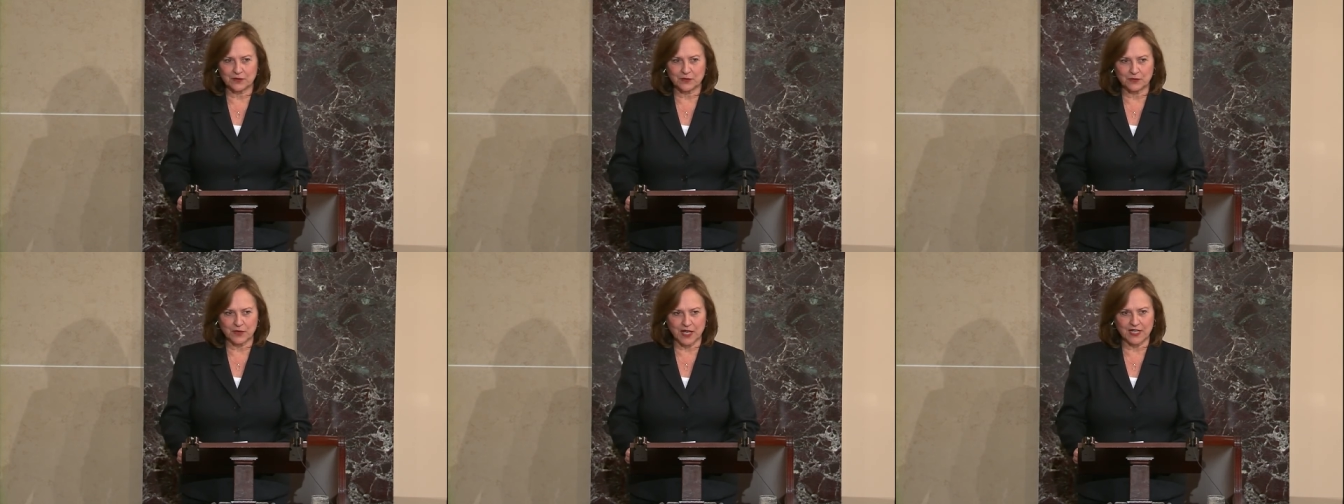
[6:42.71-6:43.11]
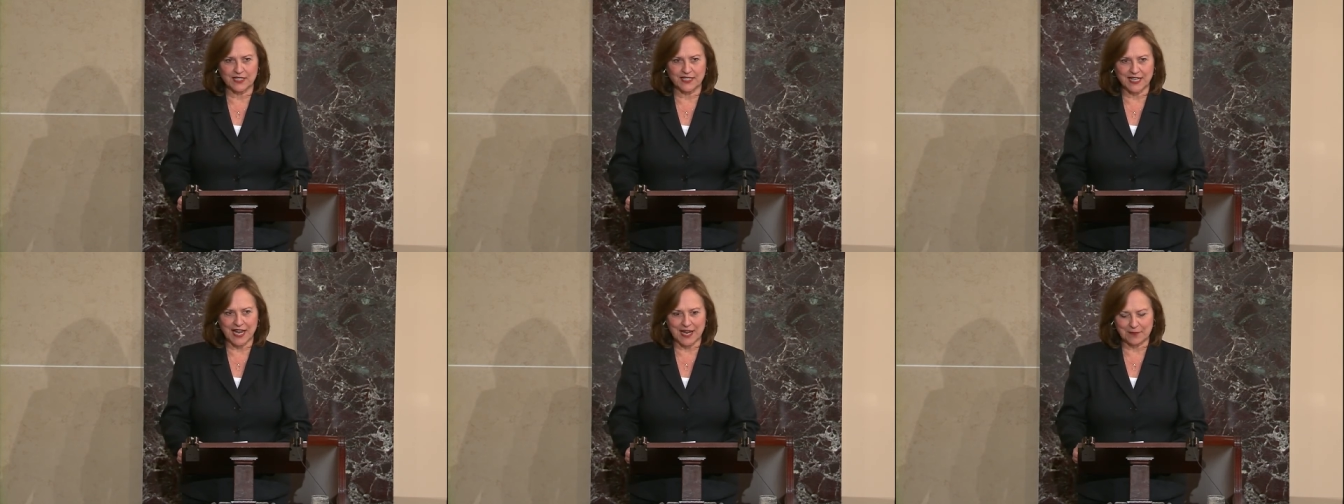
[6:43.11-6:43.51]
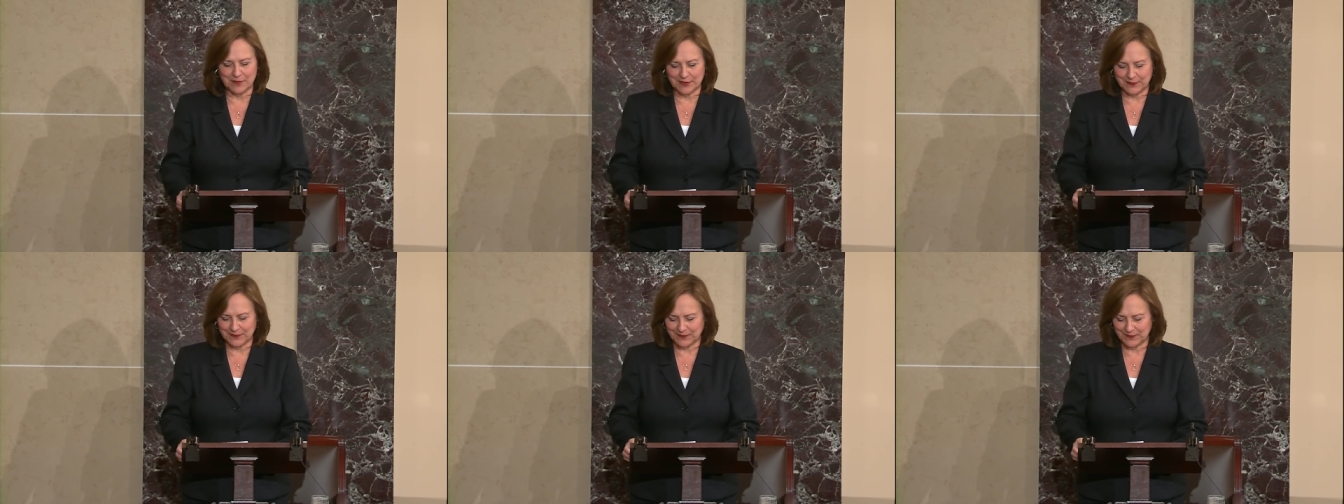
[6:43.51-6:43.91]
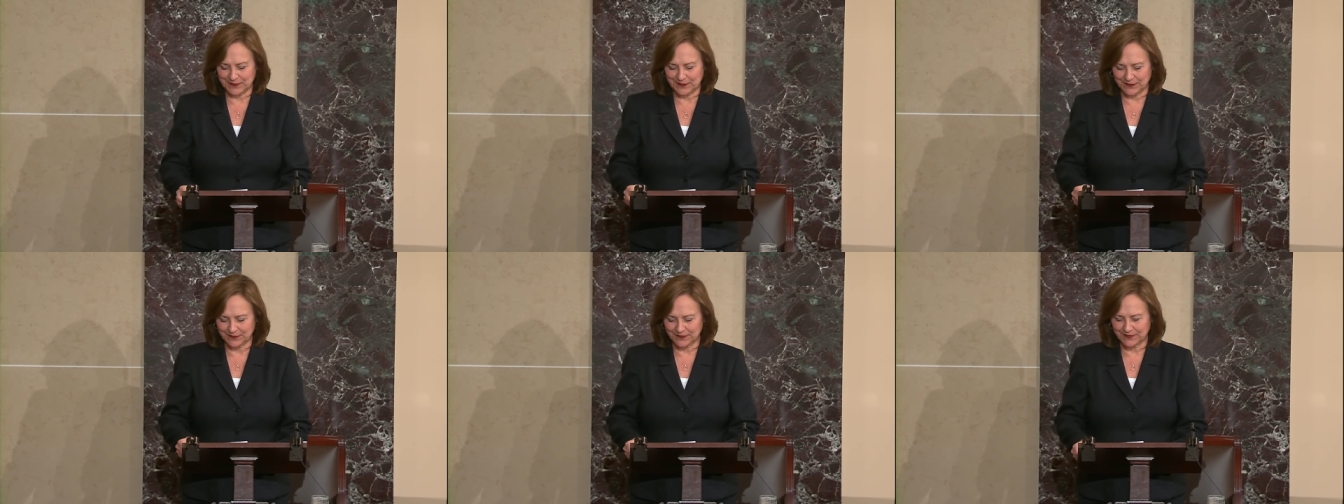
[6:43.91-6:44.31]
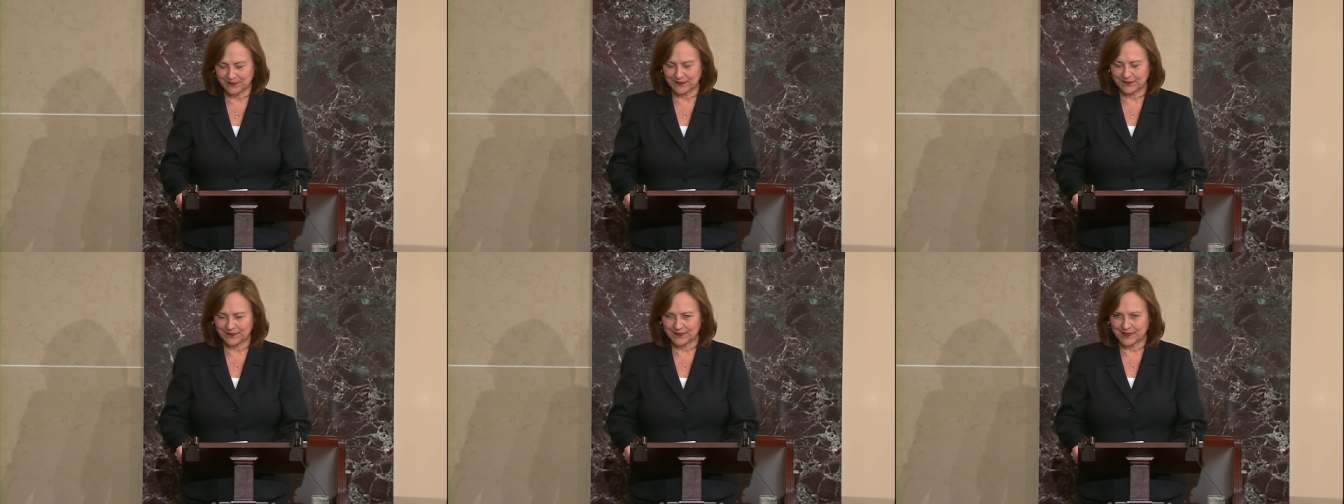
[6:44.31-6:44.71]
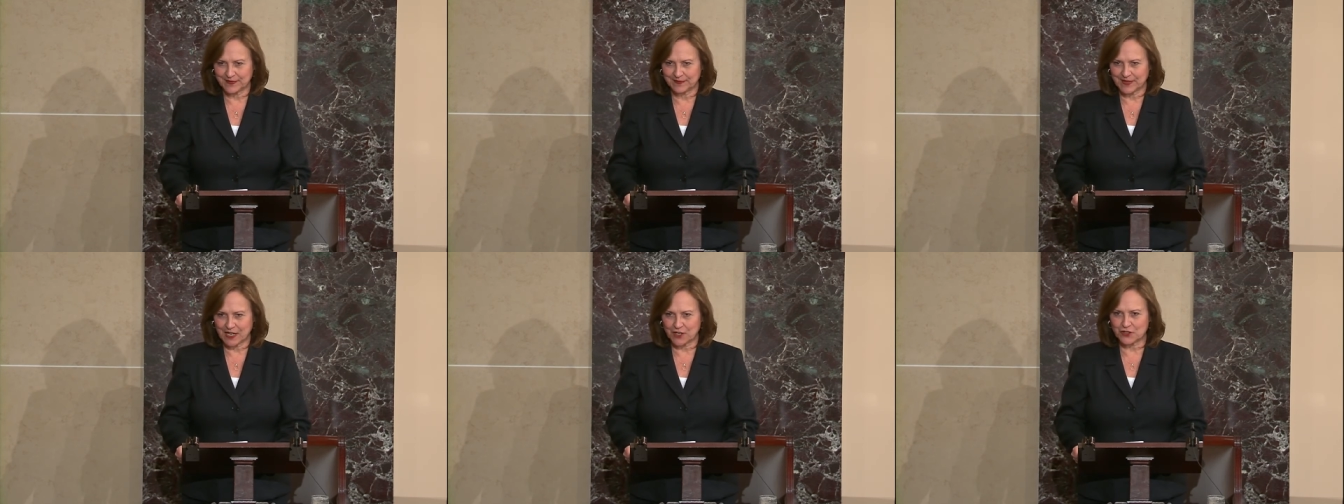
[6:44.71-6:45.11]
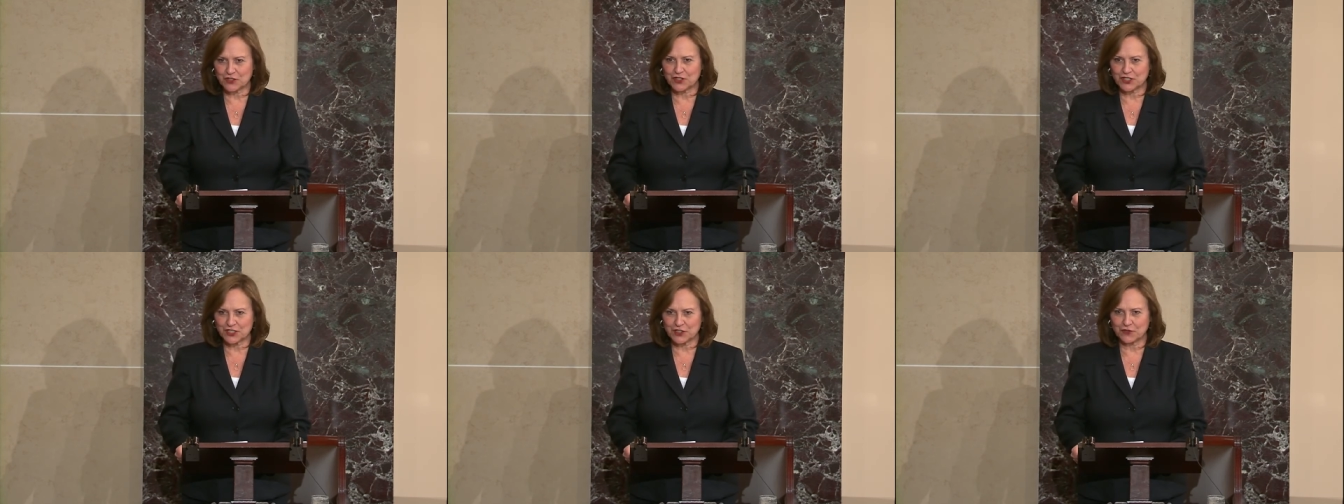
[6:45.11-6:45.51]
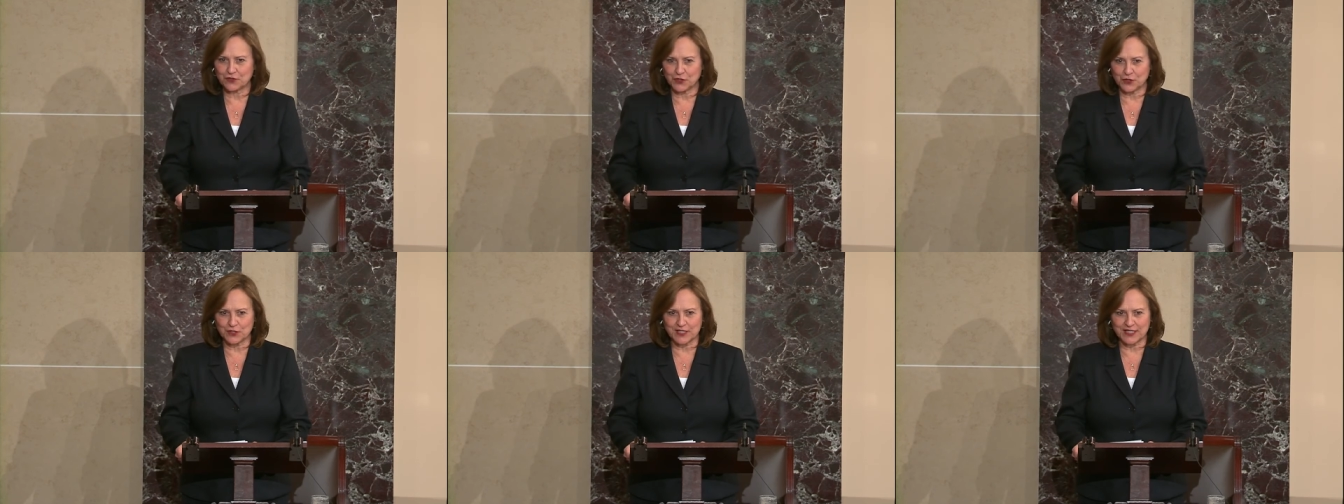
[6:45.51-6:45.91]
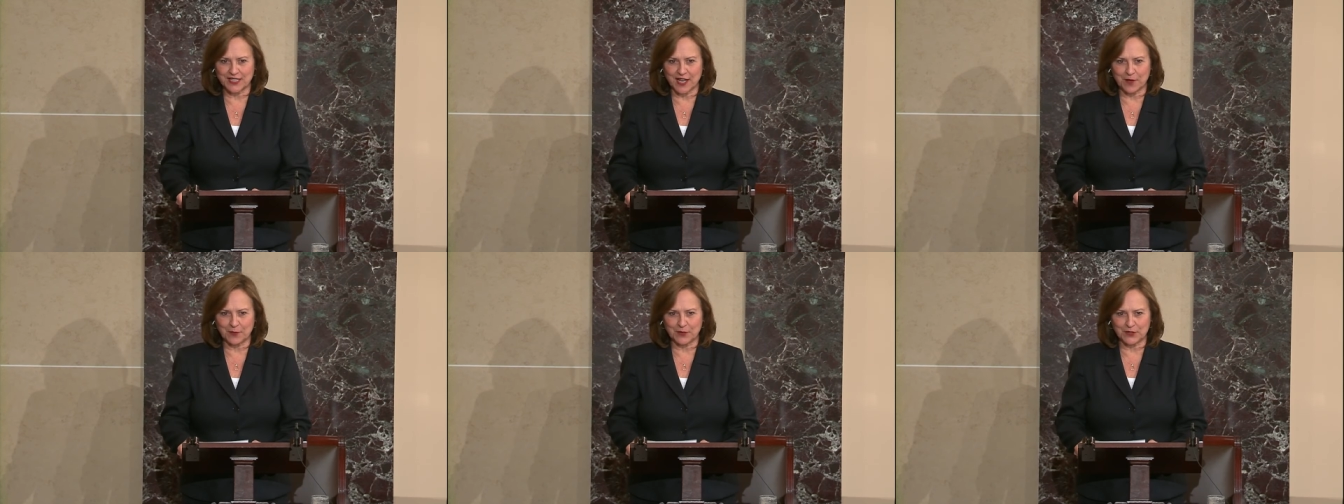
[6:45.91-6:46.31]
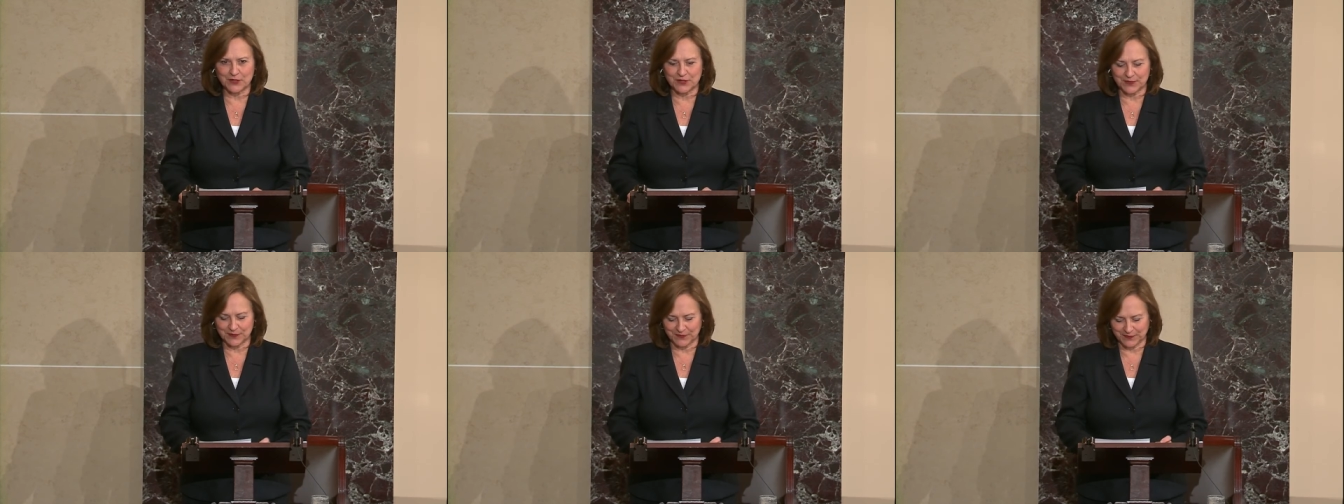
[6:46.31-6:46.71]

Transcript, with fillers: red tape. Here's just a few examples.